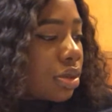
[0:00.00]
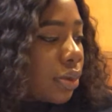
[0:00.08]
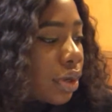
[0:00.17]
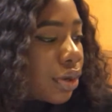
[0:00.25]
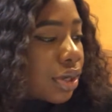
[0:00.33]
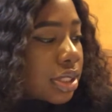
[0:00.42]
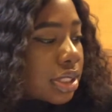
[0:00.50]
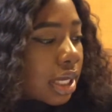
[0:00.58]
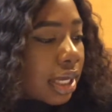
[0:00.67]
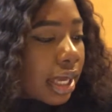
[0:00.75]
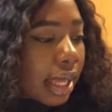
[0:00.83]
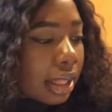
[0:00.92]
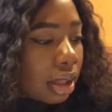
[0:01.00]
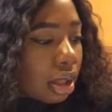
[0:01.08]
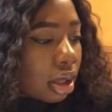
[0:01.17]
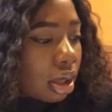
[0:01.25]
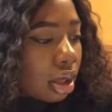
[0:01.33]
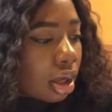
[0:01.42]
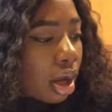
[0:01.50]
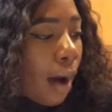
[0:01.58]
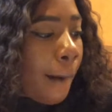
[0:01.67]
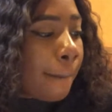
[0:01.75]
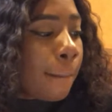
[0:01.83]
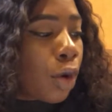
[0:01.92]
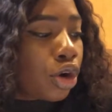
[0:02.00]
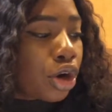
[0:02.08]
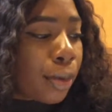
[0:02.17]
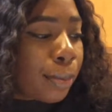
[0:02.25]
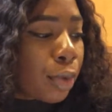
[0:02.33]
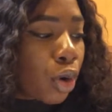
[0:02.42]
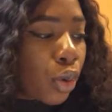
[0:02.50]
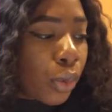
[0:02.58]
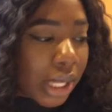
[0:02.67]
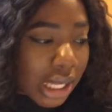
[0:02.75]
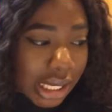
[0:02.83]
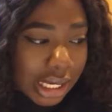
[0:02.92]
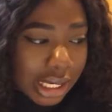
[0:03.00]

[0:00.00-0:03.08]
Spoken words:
so we're going to get the modamgui.